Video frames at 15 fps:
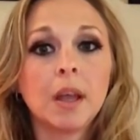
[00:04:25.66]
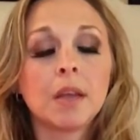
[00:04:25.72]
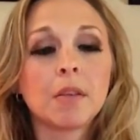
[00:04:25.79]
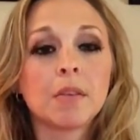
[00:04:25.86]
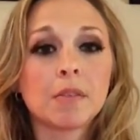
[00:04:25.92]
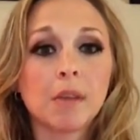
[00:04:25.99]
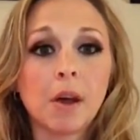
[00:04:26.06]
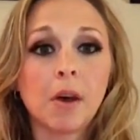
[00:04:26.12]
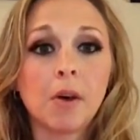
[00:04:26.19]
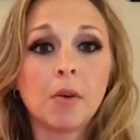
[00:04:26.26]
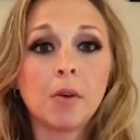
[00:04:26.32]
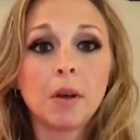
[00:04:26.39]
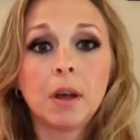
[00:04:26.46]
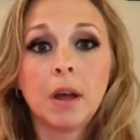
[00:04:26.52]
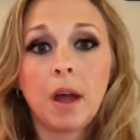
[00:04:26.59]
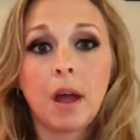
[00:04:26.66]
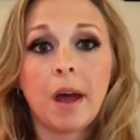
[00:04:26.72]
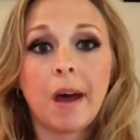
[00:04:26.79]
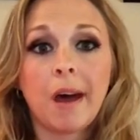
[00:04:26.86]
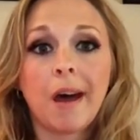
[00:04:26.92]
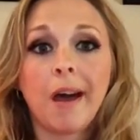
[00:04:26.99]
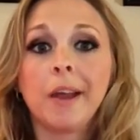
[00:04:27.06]
So
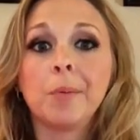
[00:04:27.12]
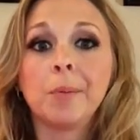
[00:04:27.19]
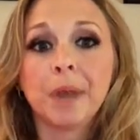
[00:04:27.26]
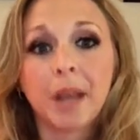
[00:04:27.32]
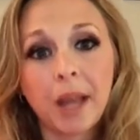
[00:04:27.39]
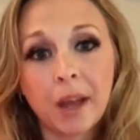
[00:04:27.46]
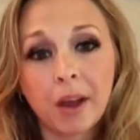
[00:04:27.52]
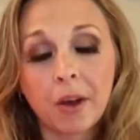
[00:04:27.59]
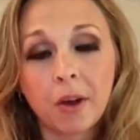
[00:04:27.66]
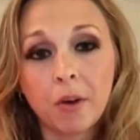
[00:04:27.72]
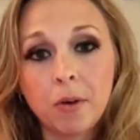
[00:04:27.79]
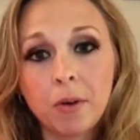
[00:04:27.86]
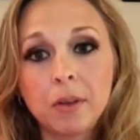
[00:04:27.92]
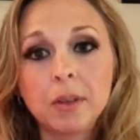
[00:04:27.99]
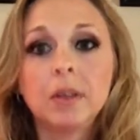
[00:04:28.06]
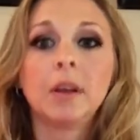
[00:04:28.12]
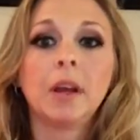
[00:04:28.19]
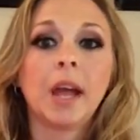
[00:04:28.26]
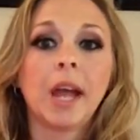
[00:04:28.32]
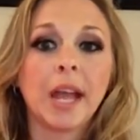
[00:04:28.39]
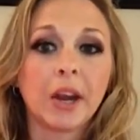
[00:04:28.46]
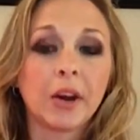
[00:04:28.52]
I am now
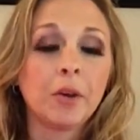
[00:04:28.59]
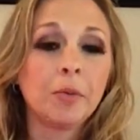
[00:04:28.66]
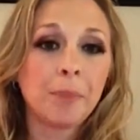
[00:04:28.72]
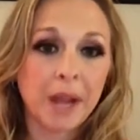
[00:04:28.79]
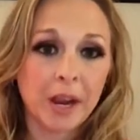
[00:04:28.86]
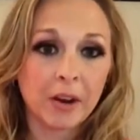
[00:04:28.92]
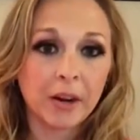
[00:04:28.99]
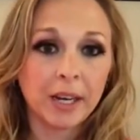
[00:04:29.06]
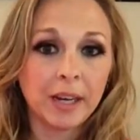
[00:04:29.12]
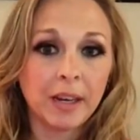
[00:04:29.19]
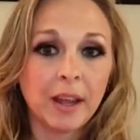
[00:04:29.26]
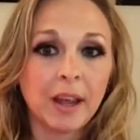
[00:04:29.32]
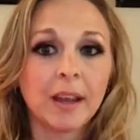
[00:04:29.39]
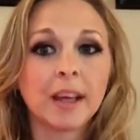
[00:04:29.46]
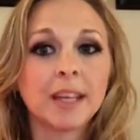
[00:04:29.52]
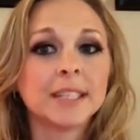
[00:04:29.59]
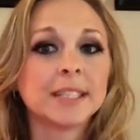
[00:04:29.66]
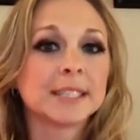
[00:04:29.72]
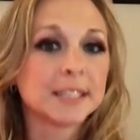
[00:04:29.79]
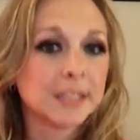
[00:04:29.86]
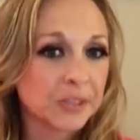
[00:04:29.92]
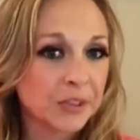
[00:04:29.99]
Erin Perry, and I
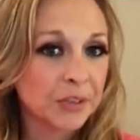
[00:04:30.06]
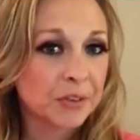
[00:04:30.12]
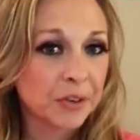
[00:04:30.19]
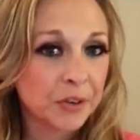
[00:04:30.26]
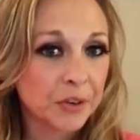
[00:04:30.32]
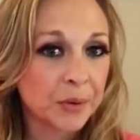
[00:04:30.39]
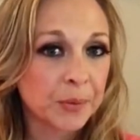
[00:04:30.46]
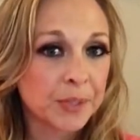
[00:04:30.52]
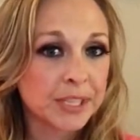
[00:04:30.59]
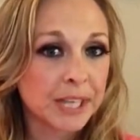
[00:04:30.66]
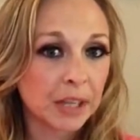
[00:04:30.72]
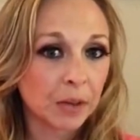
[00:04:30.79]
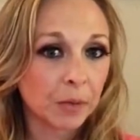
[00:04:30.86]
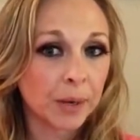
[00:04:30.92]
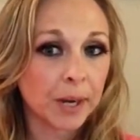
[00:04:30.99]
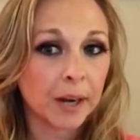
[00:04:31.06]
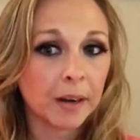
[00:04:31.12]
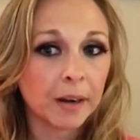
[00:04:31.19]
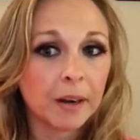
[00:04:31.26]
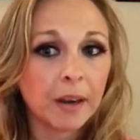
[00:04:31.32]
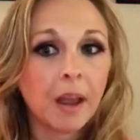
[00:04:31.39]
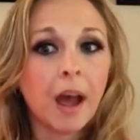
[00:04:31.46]
still live in Greenwood,
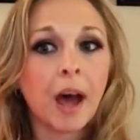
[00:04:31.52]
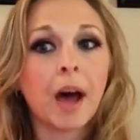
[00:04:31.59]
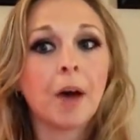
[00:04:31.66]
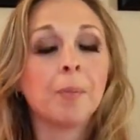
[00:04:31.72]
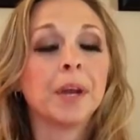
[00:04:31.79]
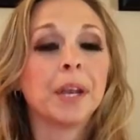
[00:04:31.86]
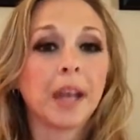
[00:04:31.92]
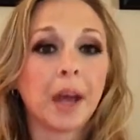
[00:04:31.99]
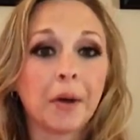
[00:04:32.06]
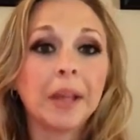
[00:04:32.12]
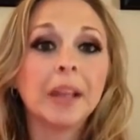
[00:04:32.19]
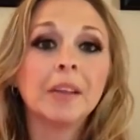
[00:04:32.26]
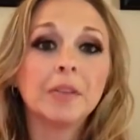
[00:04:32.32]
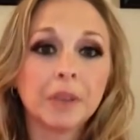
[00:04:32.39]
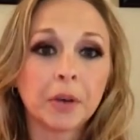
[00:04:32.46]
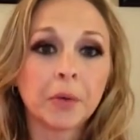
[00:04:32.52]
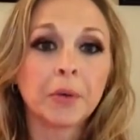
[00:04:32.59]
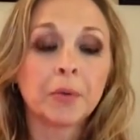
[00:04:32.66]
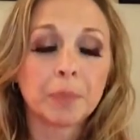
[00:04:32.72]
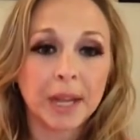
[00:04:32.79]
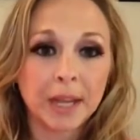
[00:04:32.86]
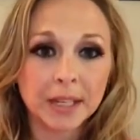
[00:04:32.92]
Delaware, but now I live here
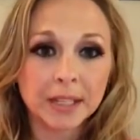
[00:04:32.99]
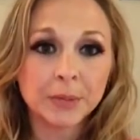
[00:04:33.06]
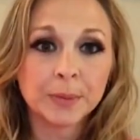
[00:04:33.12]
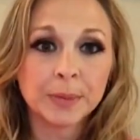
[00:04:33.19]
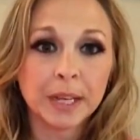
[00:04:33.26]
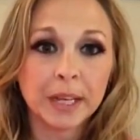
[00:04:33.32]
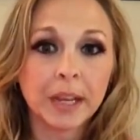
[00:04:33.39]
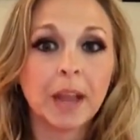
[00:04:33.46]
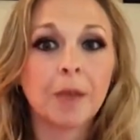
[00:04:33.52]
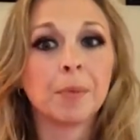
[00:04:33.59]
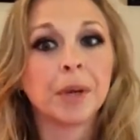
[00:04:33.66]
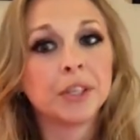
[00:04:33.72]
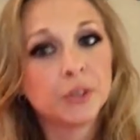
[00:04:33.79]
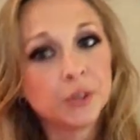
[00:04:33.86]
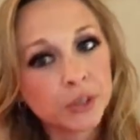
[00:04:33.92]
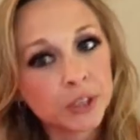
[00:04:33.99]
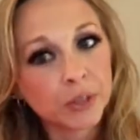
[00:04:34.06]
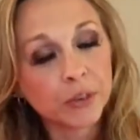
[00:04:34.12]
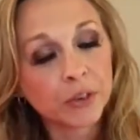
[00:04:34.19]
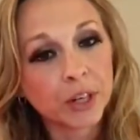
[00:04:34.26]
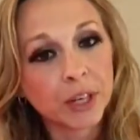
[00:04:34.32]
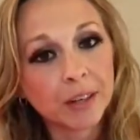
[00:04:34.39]
with my husband and my 2
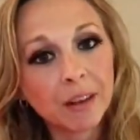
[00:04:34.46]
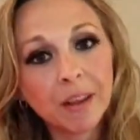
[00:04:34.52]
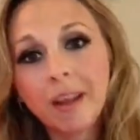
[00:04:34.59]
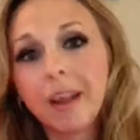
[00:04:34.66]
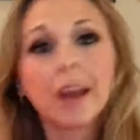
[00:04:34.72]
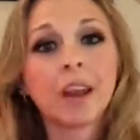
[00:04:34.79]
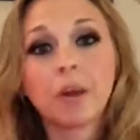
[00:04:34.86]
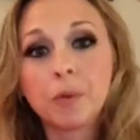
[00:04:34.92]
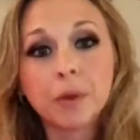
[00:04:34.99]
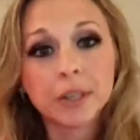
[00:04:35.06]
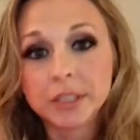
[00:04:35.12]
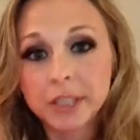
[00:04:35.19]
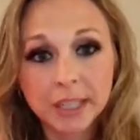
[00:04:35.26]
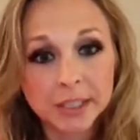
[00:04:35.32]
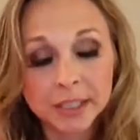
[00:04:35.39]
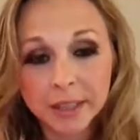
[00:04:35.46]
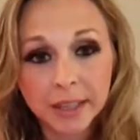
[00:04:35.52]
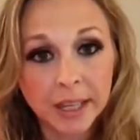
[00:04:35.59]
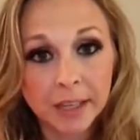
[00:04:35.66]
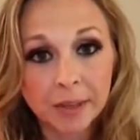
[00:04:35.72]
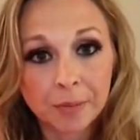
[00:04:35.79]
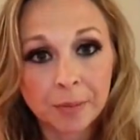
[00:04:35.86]
children, and I wouldn't change a thing.